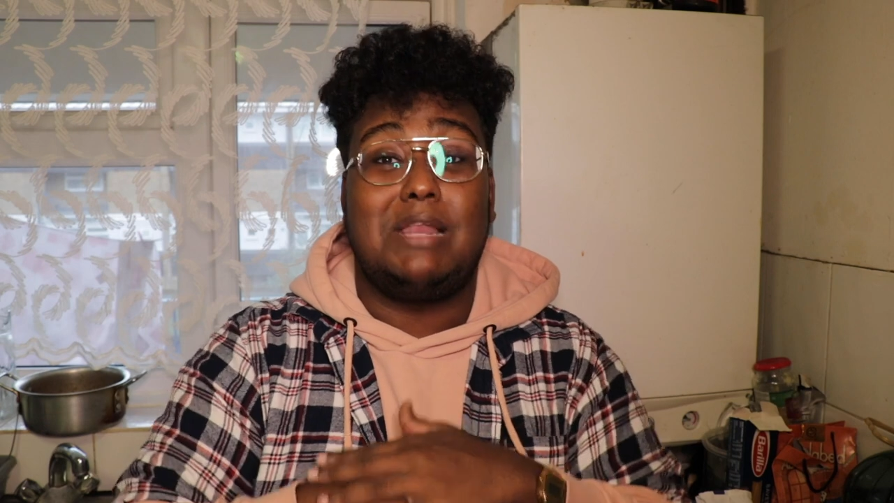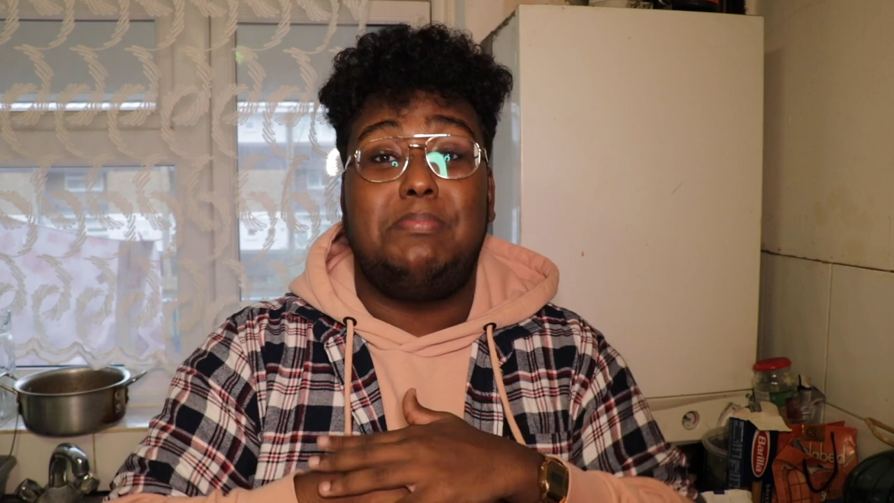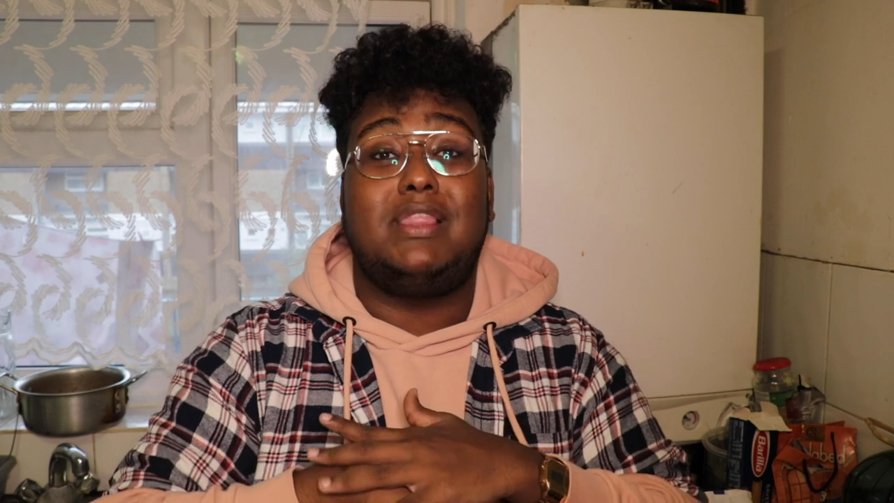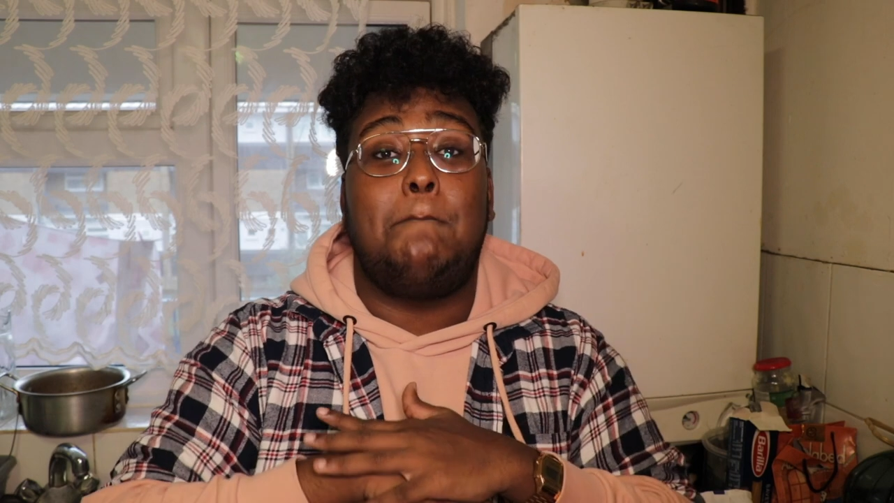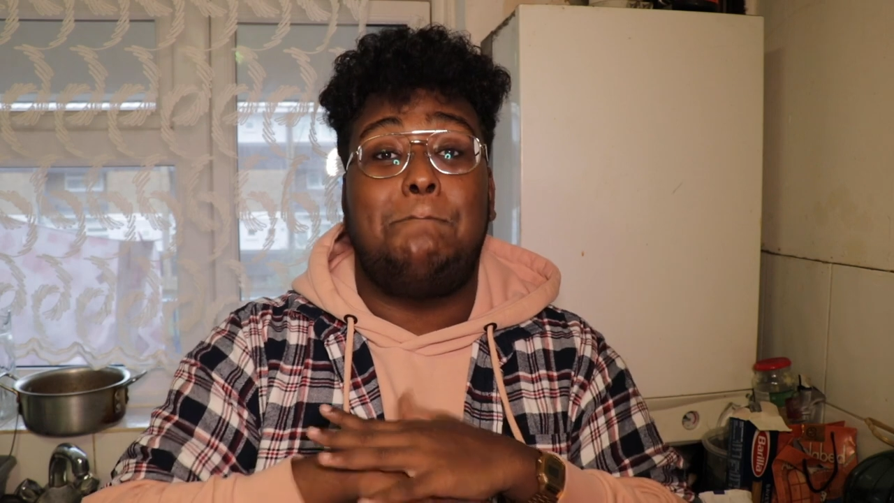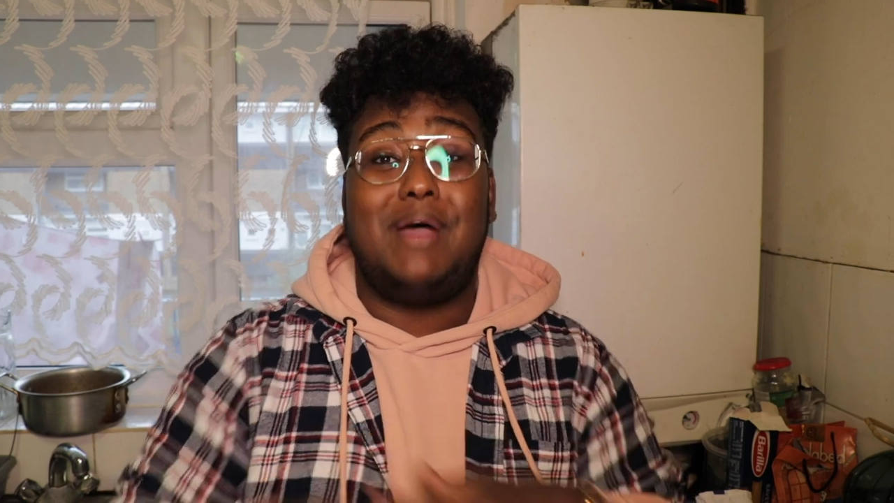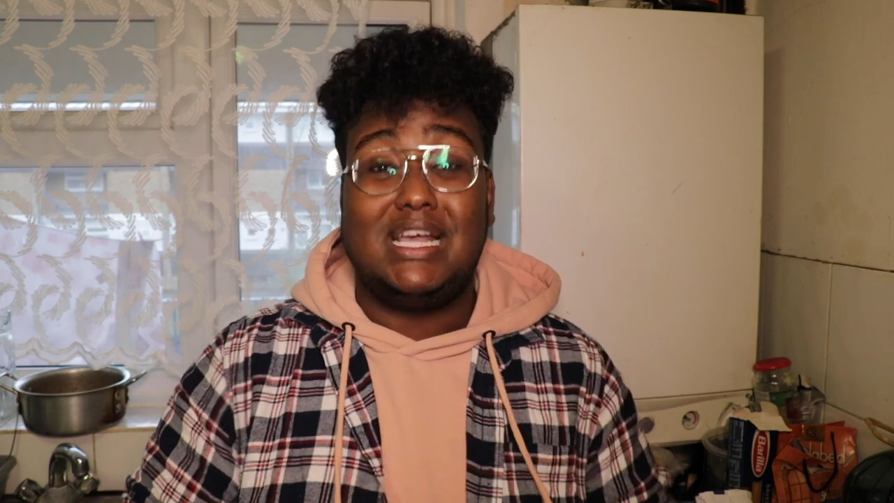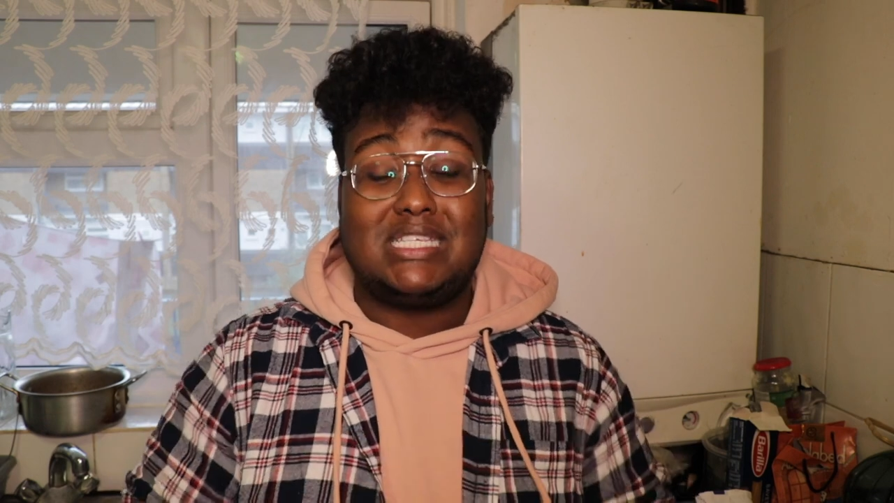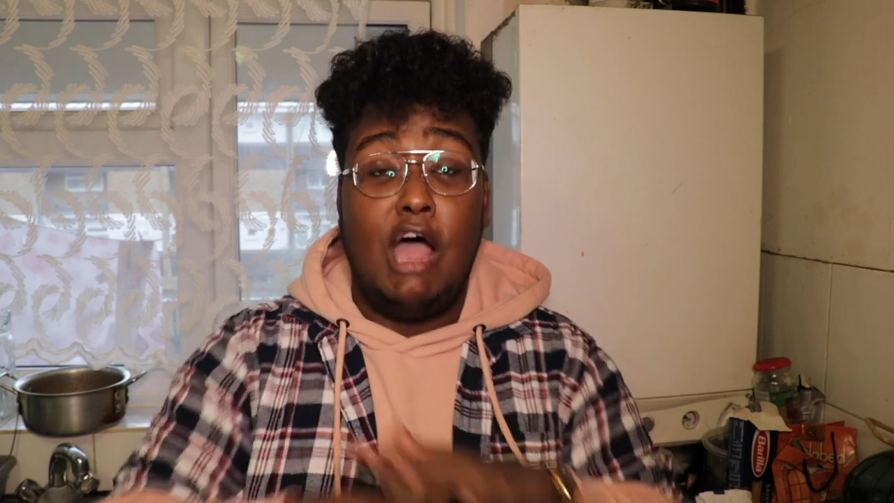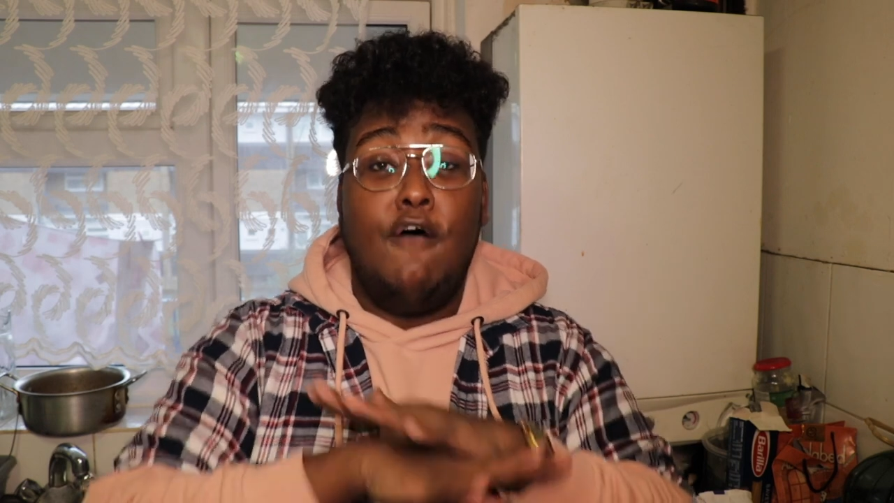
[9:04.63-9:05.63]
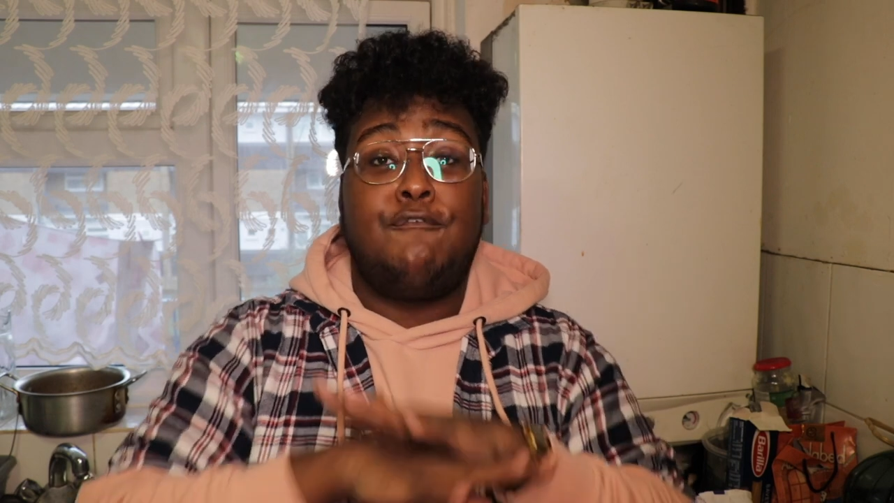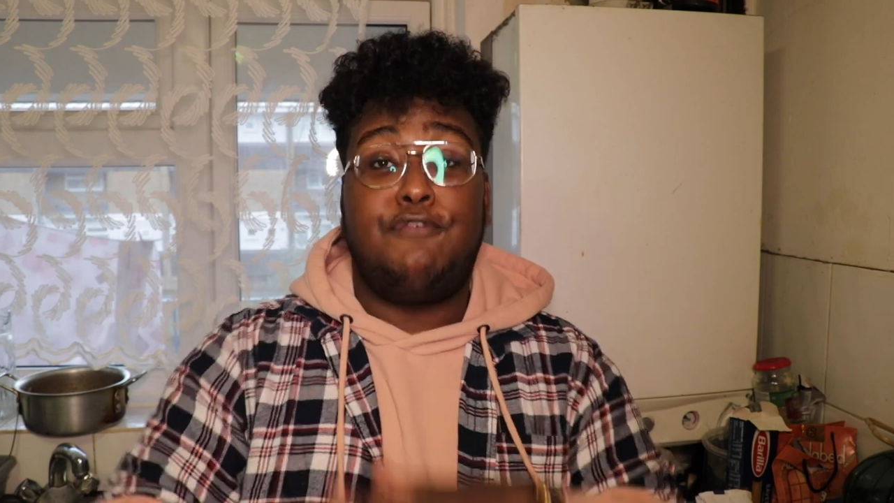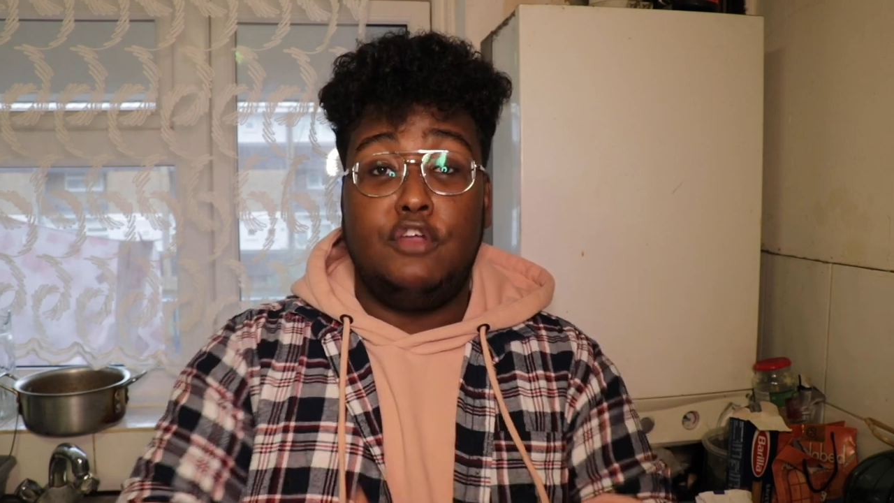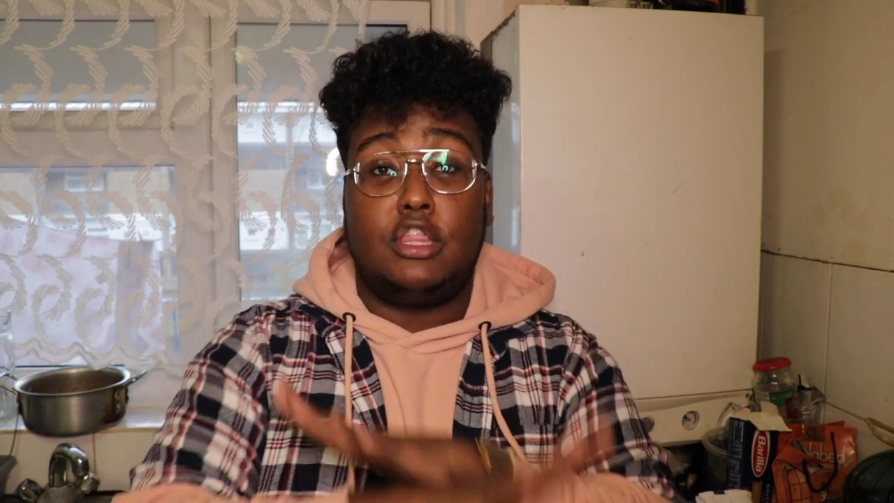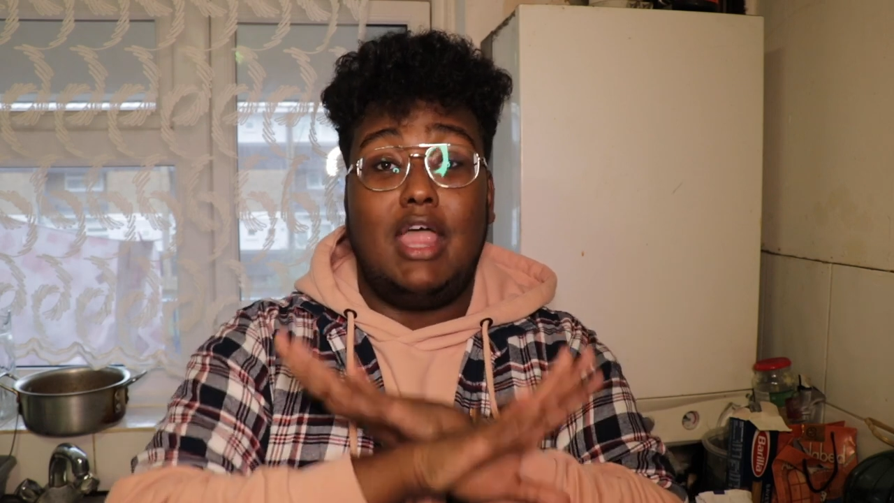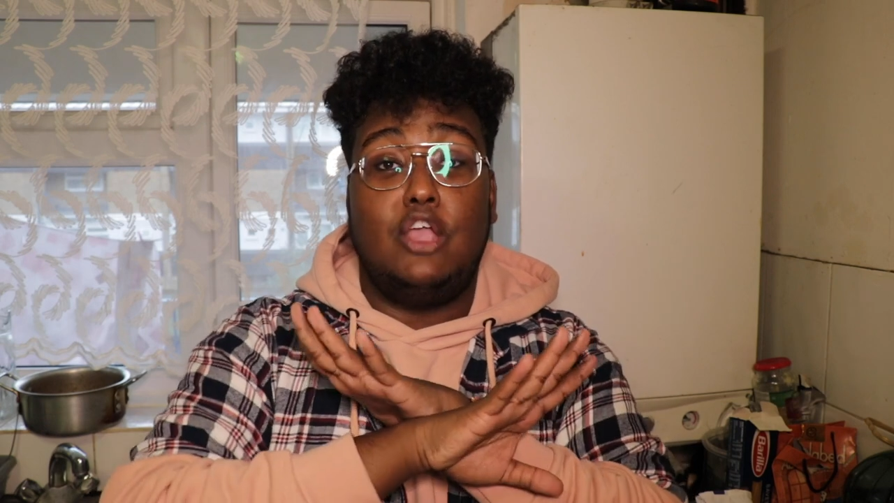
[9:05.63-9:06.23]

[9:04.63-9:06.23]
going to be the best food